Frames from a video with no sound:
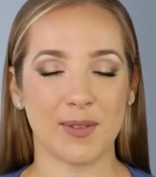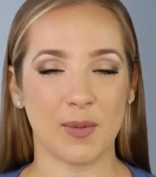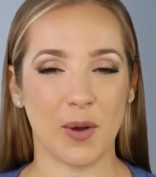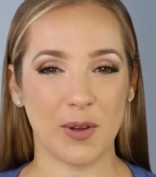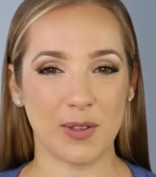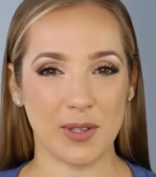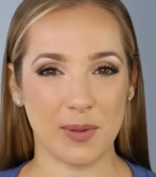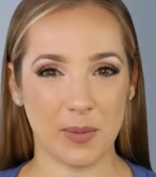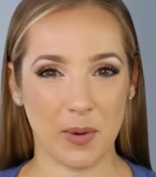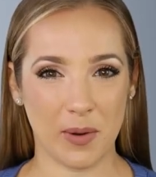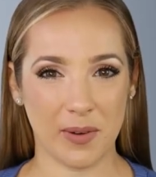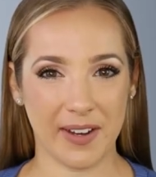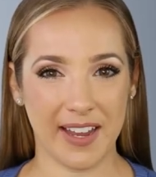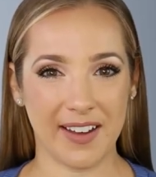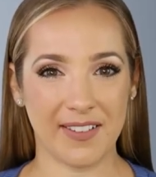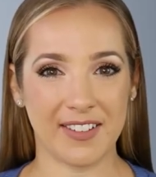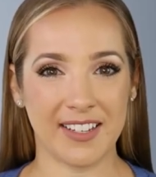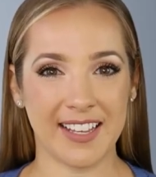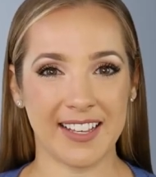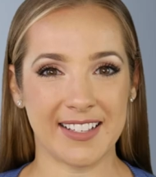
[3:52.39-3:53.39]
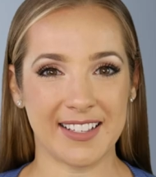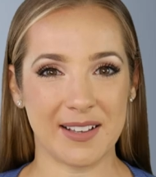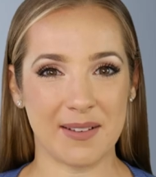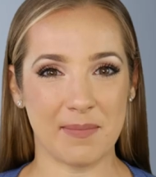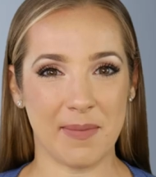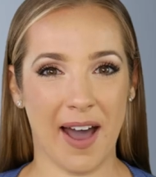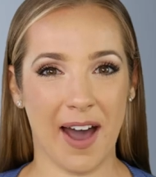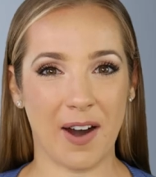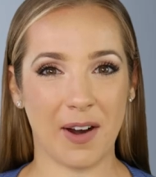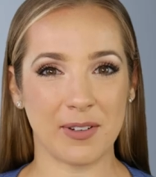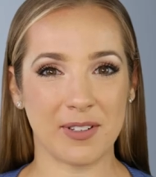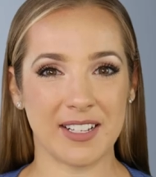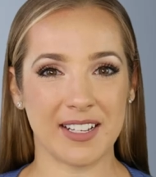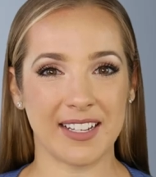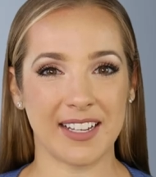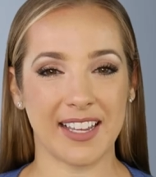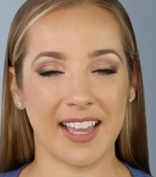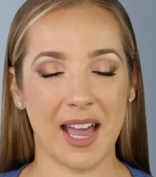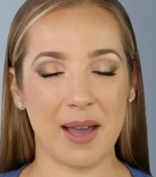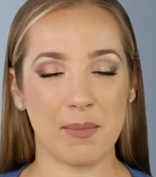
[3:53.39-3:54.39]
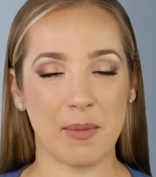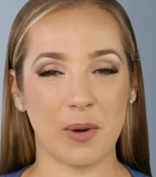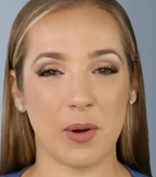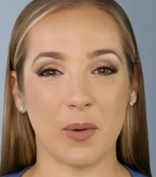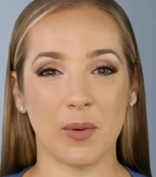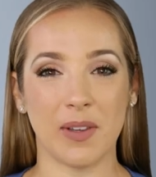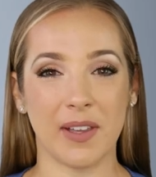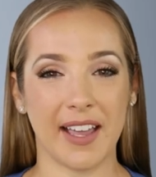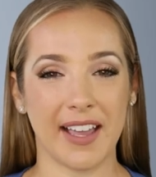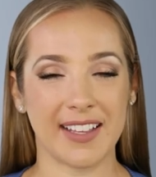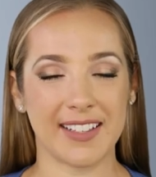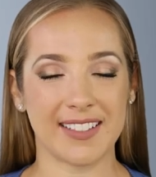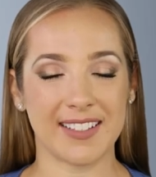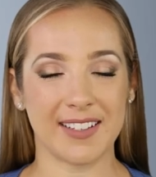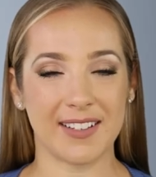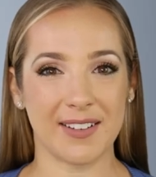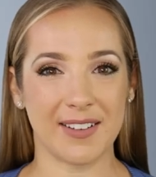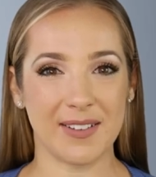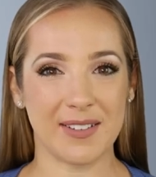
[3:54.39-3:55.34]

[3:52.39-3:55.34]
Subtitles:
multiple VFDs and valves in a chemical plant